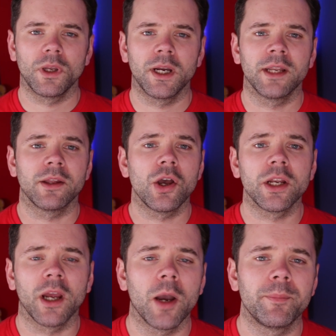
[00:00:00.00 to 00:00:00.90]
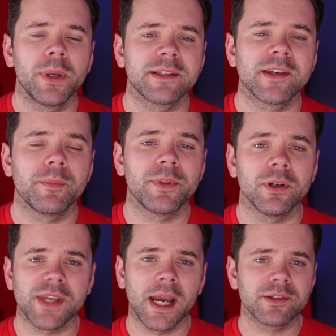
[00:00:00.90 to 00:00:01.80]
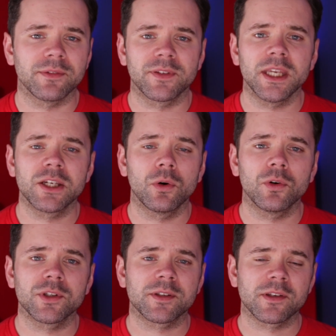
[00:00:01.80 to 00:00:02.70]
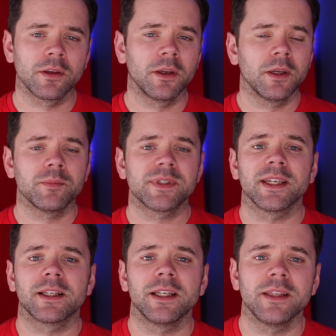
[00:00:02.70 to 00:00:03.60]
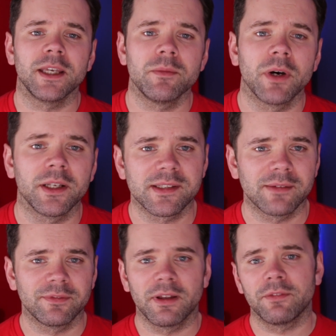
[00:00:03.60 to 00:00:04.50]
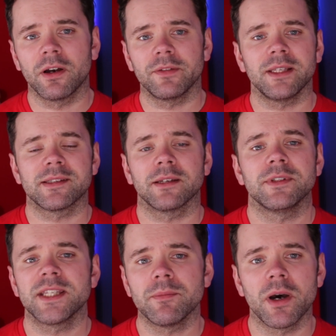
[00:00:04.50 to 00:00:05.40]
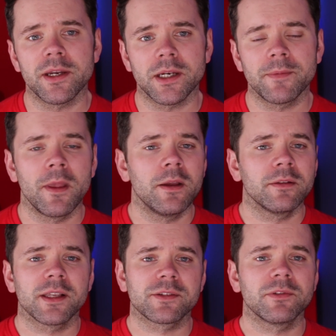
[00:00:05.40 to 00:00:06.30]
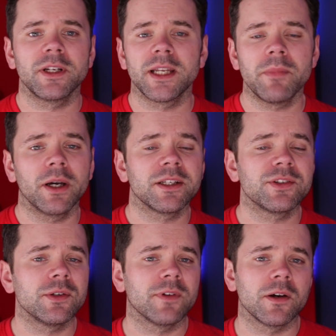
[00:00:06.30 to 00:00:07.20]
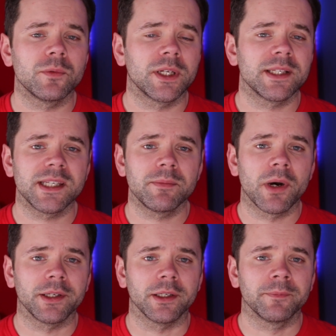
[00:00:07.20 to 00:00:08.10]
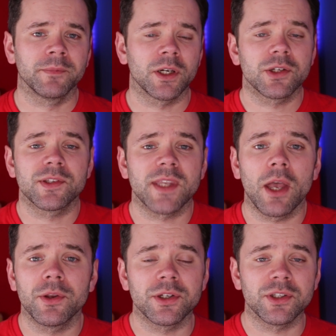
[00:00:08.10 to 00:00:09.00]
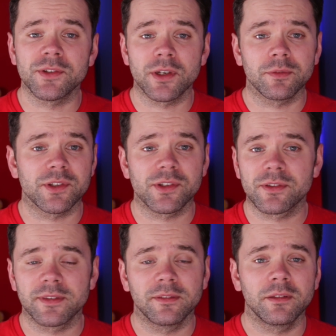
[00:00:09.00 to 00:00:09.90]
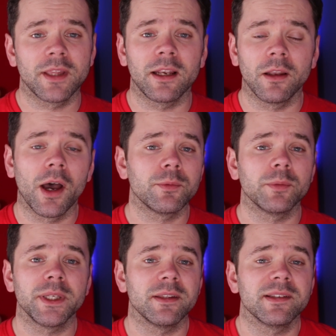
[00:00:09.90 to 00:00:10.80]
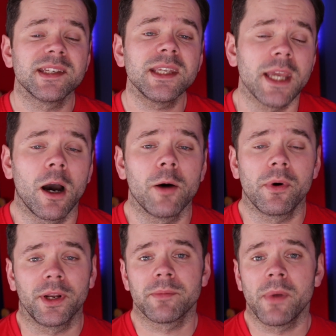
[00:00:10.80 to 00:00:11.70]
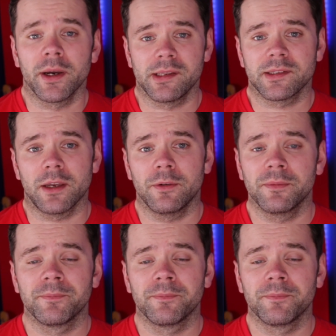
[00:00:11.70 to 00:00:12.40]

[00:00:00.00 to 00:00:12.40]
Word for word: And earlier I picked up those out of key chords particularly the E minor 7 flat 5 A7 D minor. That's really a minor 251 in D minor. A good scale you could use over just that line would be the D harmonic minor scale.